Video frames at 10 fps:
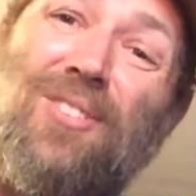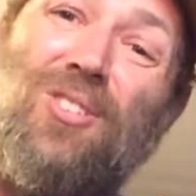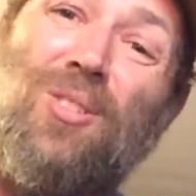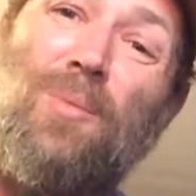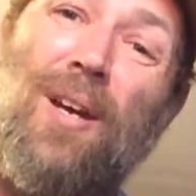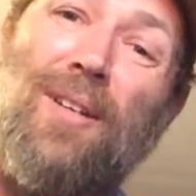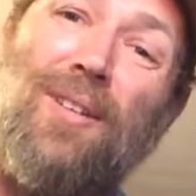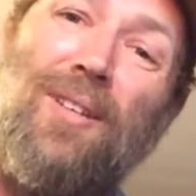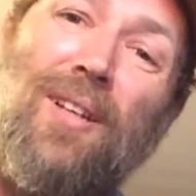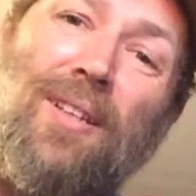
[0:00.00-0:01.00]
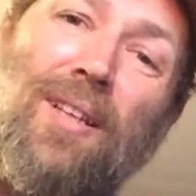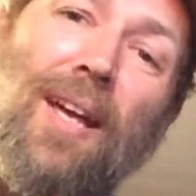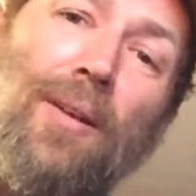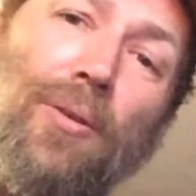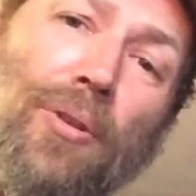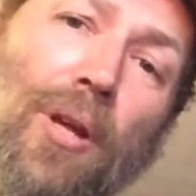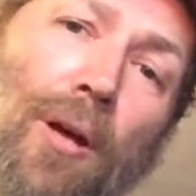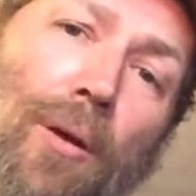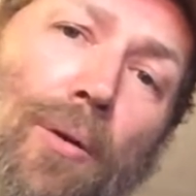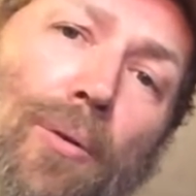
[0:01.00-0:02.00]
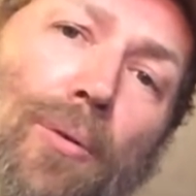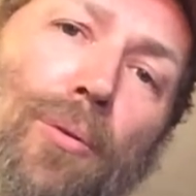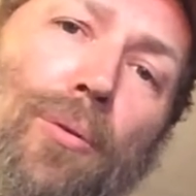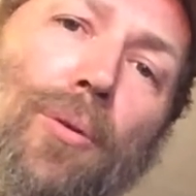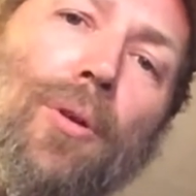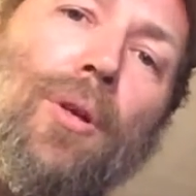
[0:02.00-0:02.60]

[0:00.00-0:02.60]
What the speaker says: G minor, I don't know,